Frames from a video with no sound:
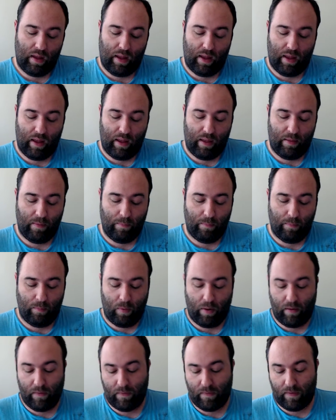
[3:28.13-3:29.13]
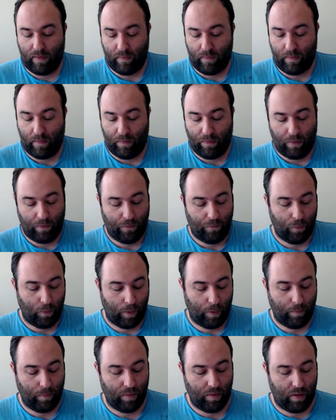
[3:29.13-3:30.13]
and Wells gives him the
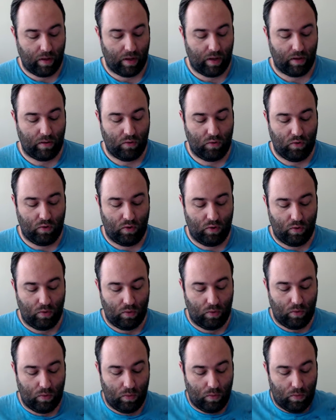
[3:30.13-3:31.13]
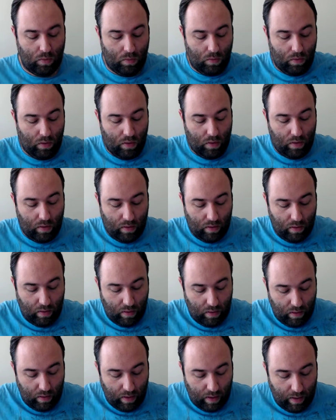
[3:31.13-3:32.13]
formula to
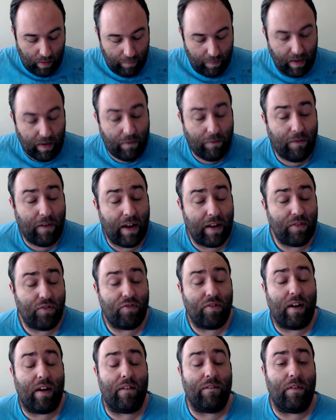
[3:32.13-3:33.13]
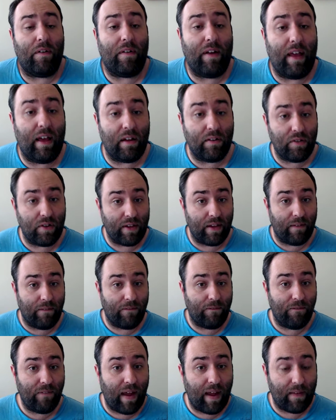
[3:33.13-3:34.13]
um, in a flash drive on how to get
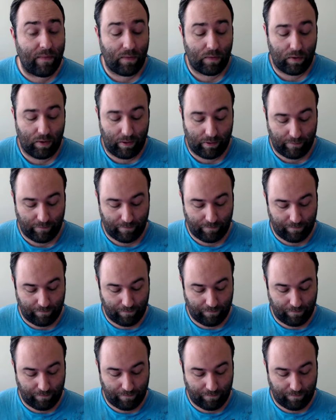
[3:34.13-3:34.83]
faster.